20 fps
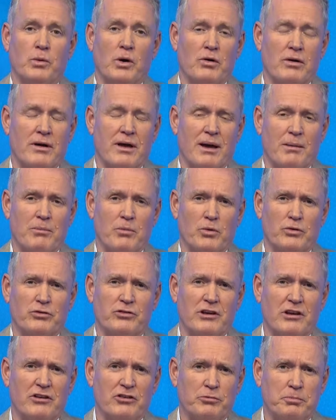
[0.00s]
World Cup will
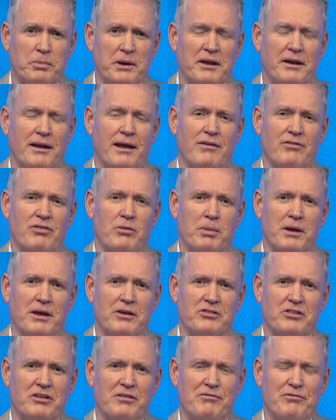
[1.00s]
see spin have the
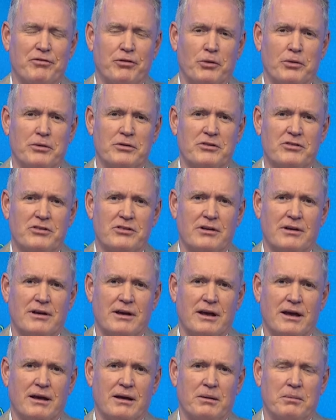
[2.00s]
biggest influence,
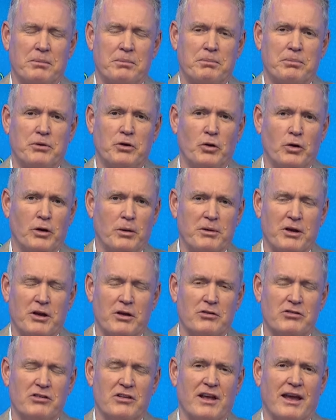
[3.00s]
uh, purely
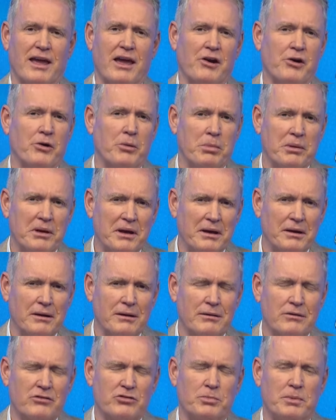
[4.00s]
because in the
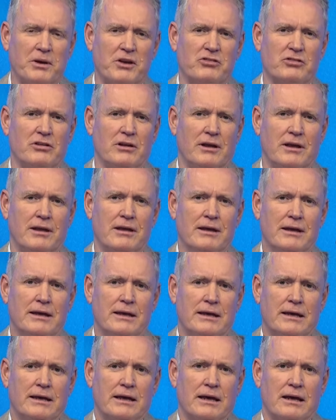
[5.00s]
Caribbean especially,
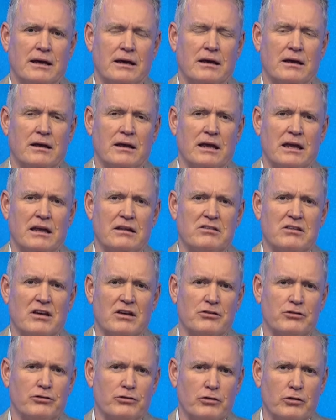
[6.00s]
uh, it
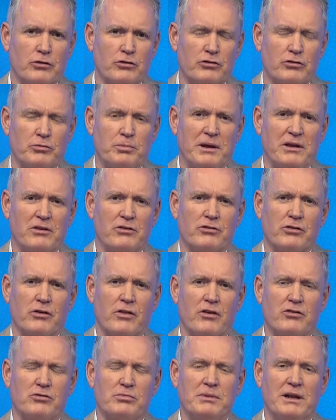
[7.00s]
does suit spin, so
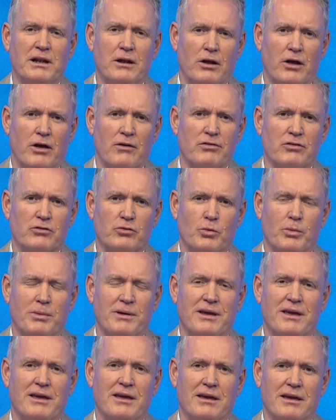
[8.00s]
those middle overs will
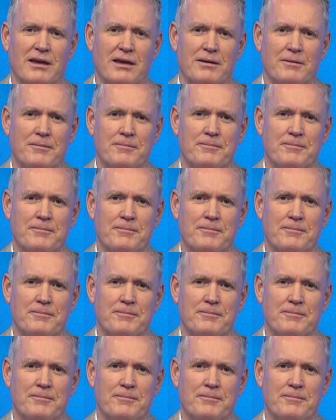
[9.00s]
be key.